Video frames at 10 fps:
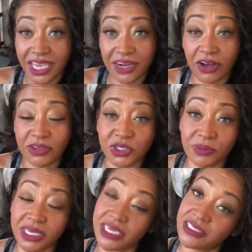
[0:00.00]
It'll also
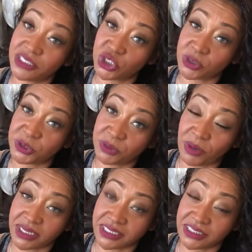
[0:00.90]
be in the description
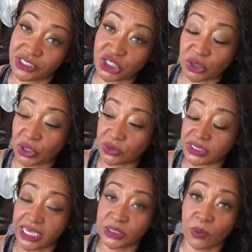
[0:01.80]
box and the show
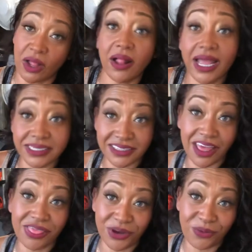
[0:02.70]
notes, as well as
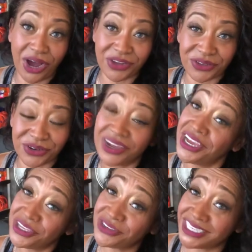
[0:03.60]
the walkthrough.
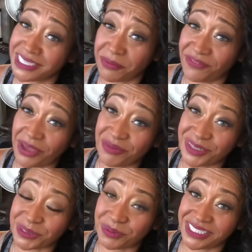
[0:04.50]
You guys have a
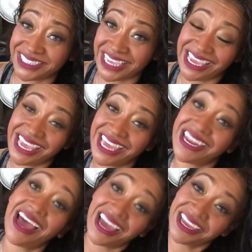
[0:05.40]
fabulous, blessed day, and
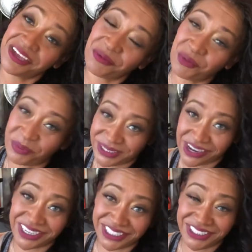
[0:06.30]
I will be
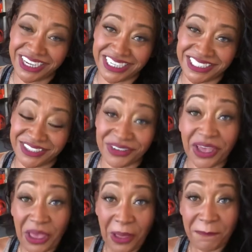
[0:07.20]
talking to you guys soon.
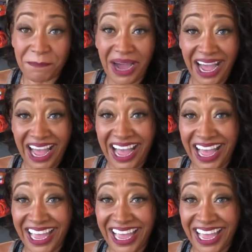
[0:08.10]
Bye!